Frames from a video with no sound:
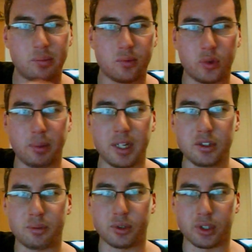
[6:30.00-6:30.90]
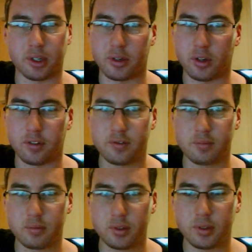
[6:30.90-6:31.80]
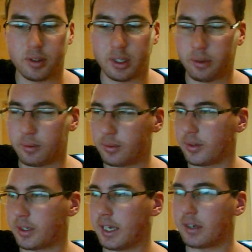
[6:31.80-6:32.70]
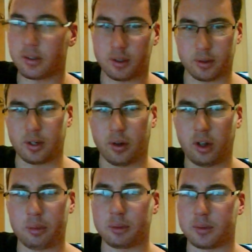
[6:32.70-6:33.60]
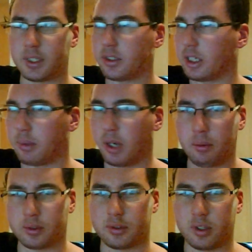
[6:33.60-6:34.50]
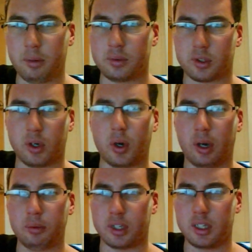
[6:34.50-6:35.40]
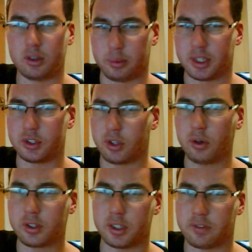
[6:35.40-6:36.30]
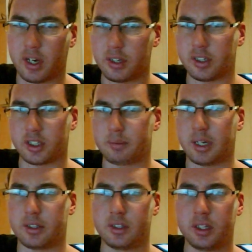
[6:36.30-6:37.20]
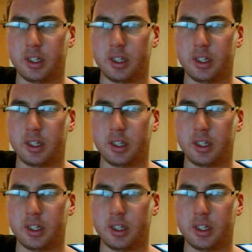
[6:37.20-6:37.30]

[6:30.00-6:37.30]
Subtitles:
Triple H's music going off. Now, again, a lot of people predicted it, but I was a little bit shocked in the fact I didn't expect